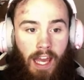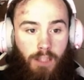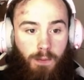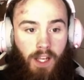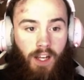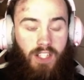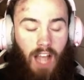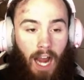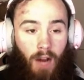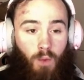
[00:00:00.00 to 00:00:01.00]
is
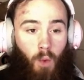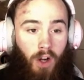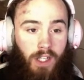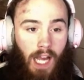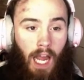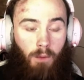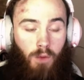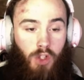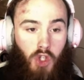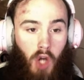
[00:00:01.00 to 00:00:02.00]
because I one
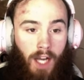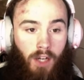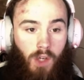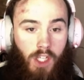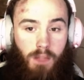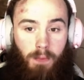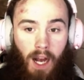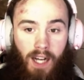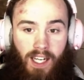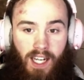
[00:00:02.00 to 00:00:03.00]
time was trying to
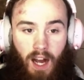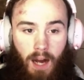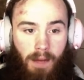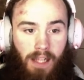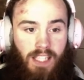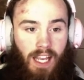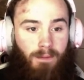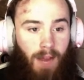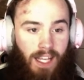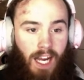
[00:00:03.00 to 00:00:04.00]
respond to comments
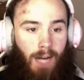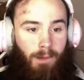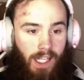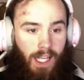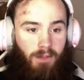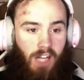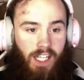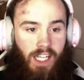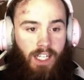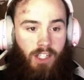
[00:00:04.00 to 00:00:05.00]
and my comment kept
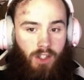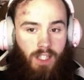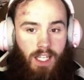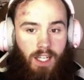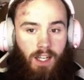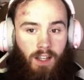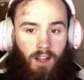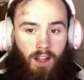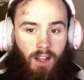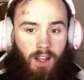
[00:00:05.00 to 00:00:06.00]
on getting deleted.
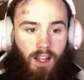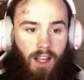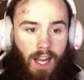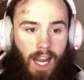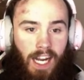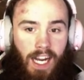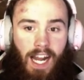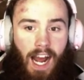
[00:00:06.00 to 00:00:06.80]
And